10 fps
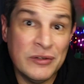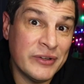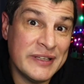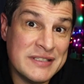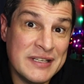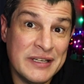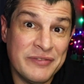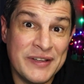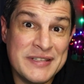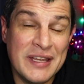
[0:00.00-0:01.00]
Altoids tin
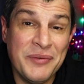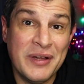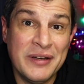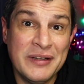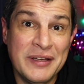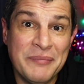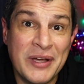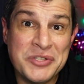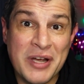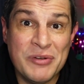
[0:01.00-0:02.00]
if I see one in
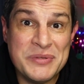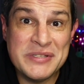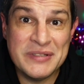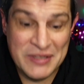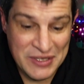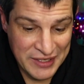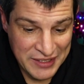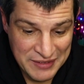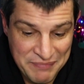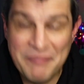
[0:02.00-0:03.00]
my travels that I
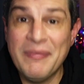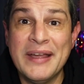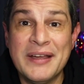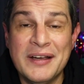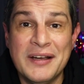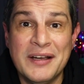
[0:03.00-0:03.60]
can make